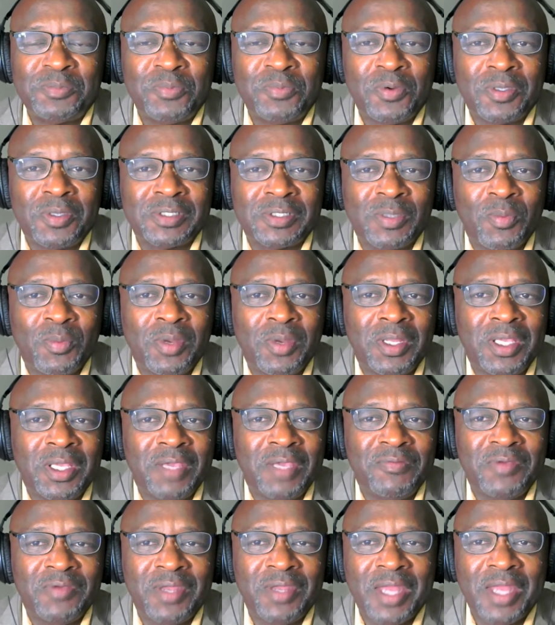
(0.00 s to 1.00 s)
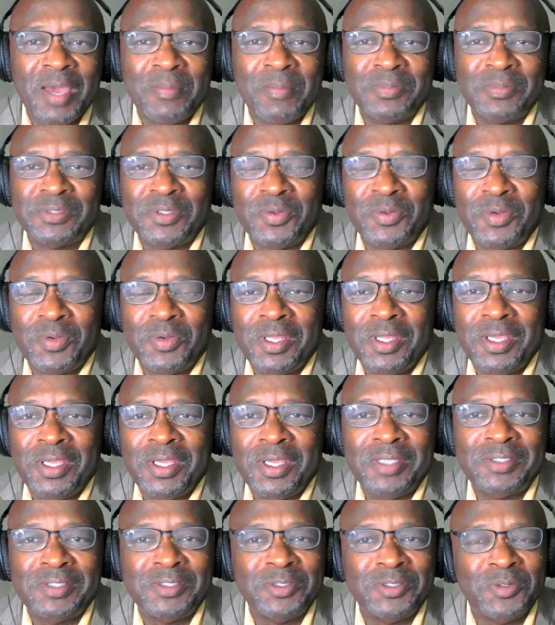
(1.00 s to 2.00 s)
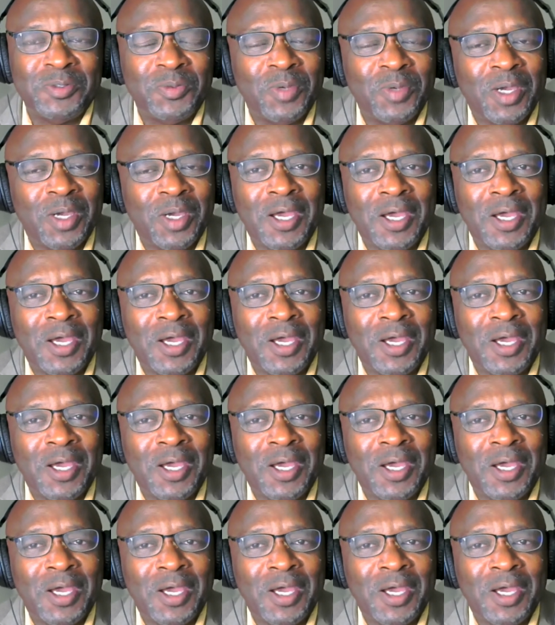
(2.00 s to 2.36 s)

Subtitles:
Brooks, I want to give you an opportunity to,